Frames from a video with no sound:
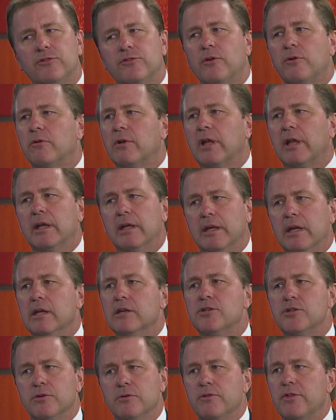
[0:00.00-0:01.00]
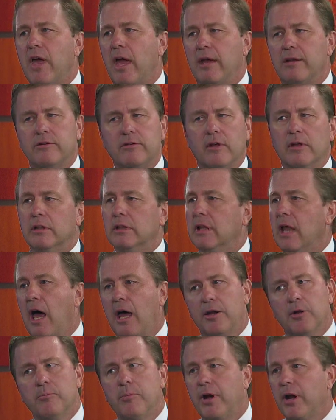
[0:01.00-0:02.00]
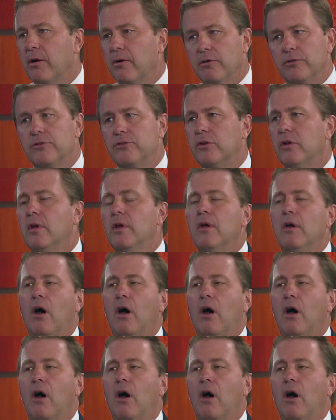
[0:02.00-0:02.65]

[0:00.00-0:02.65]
certainly an issue that a lot of parents